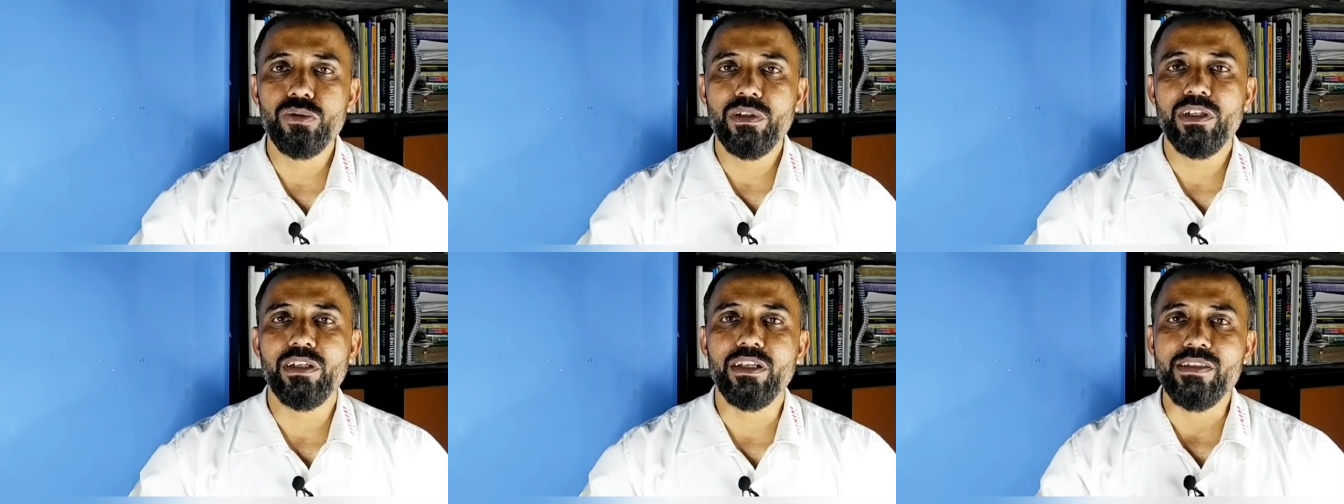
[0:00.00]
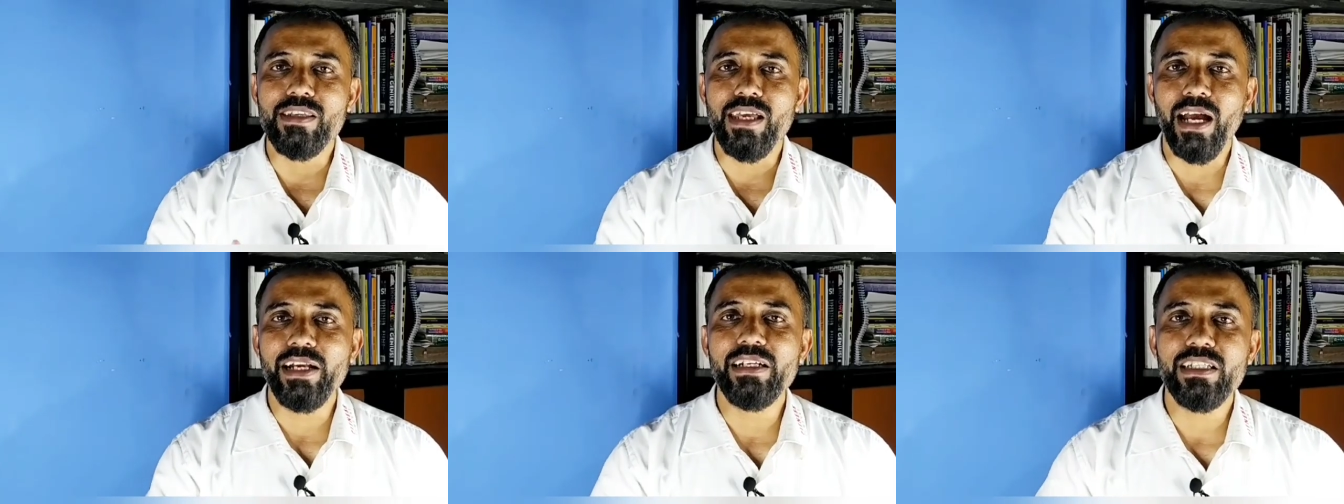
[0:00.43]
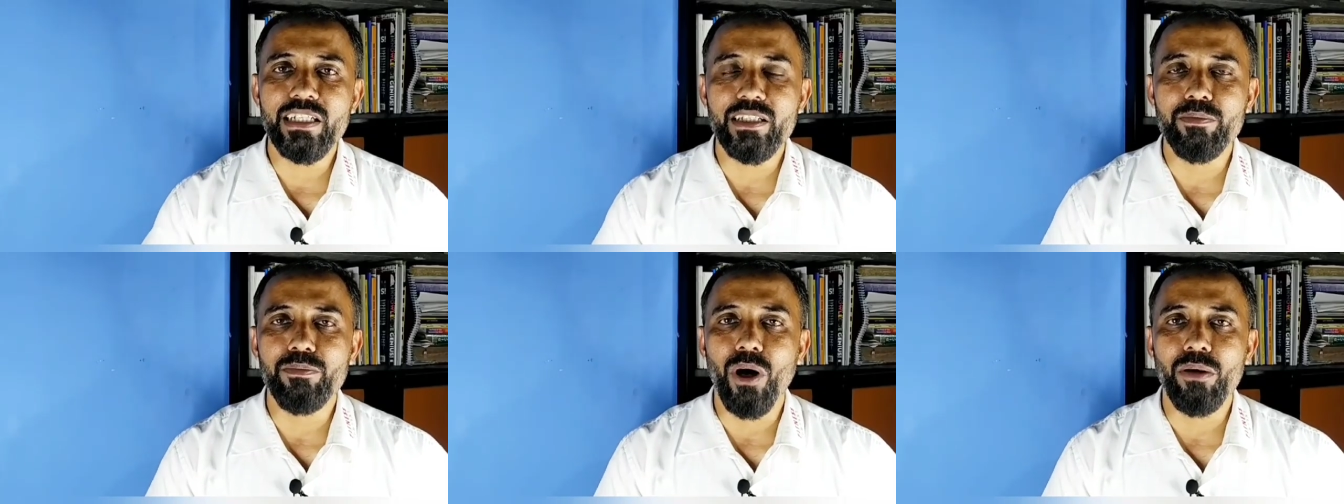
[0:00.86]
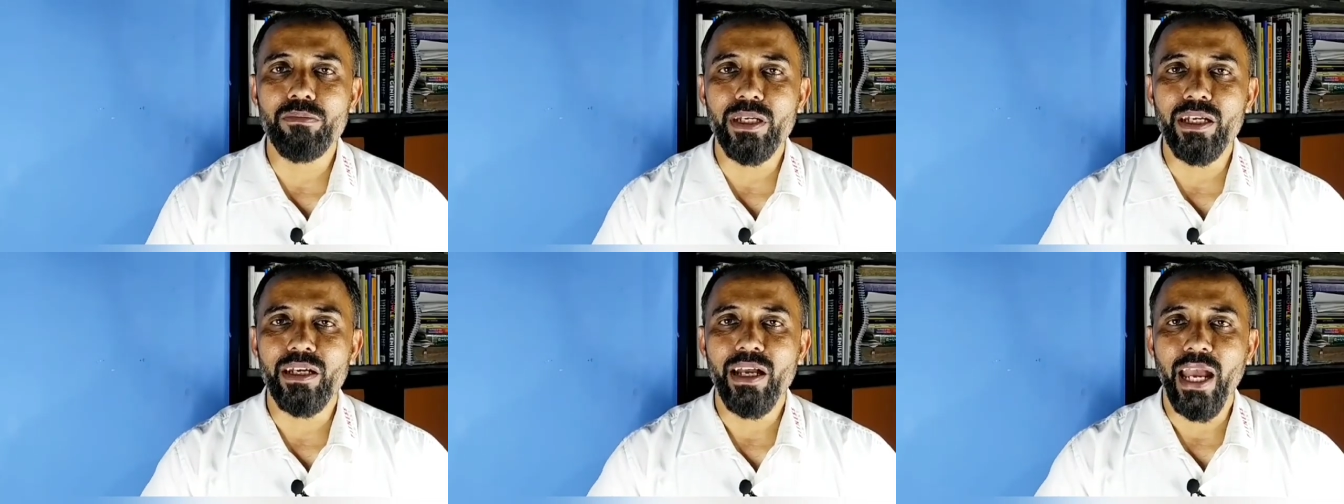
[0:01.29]
who were residing in
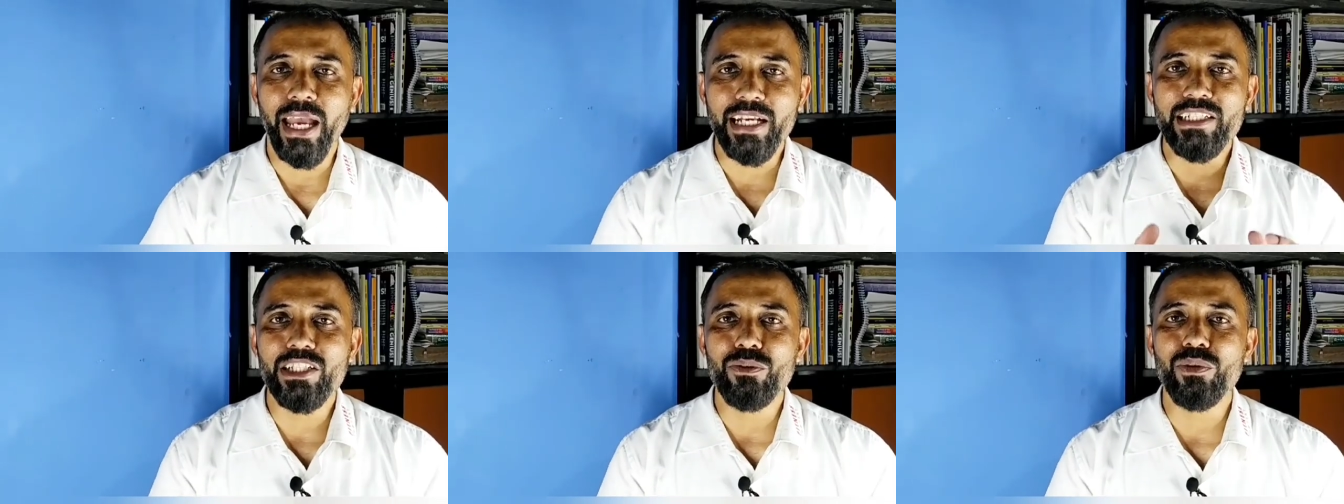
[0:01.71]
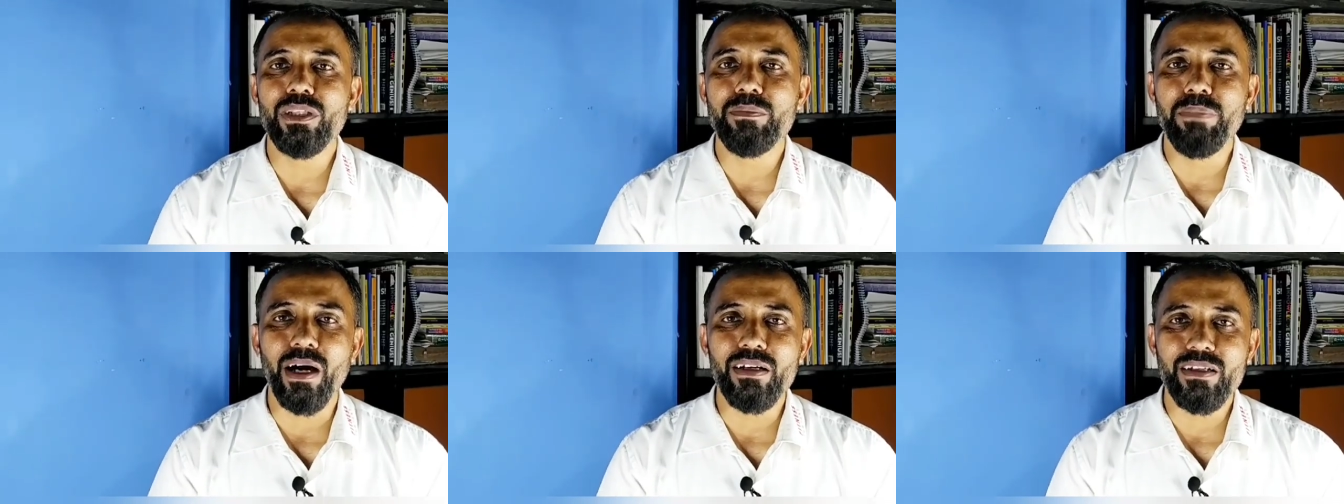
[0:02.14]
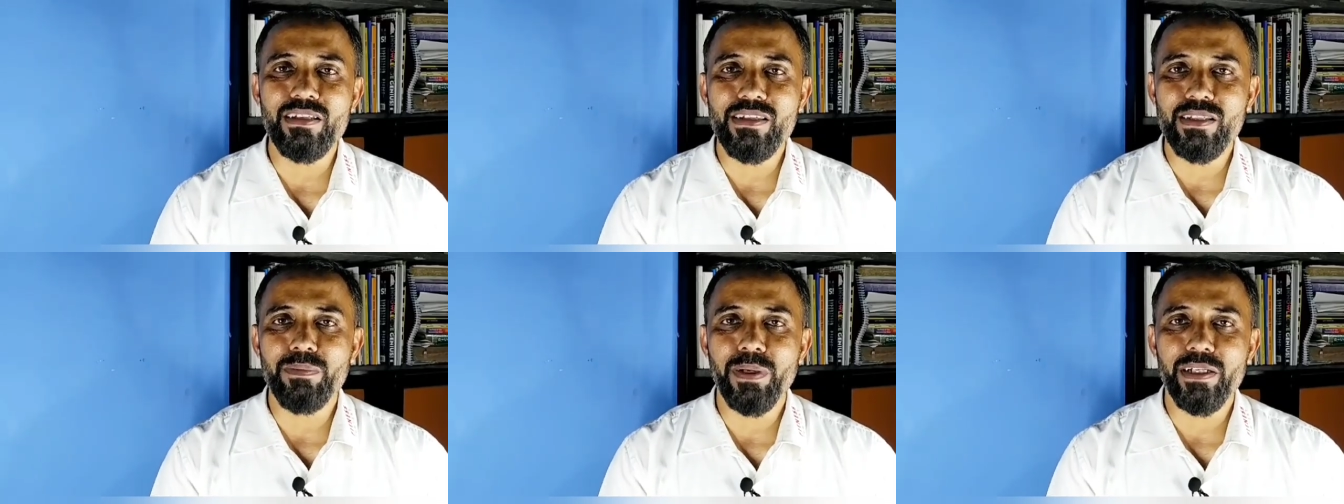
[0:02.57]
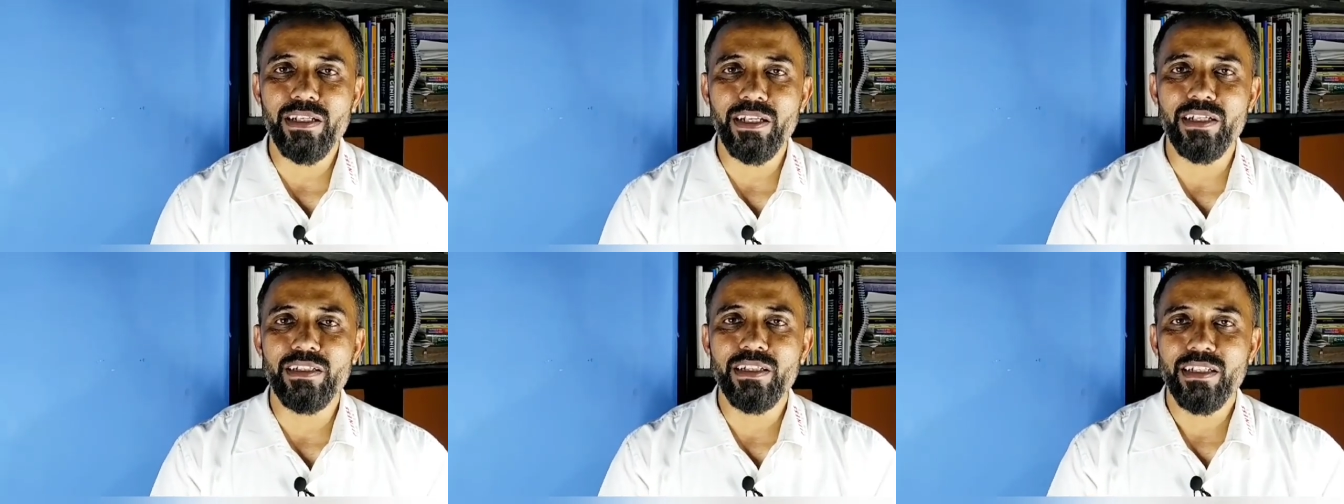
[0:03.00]
Bombay actively
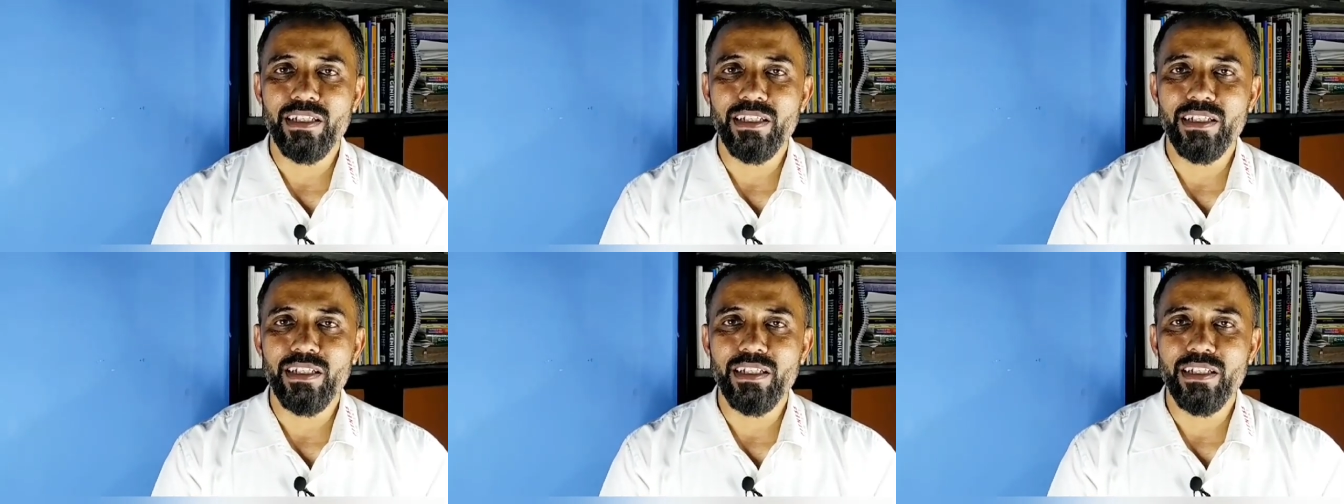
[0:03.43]
participated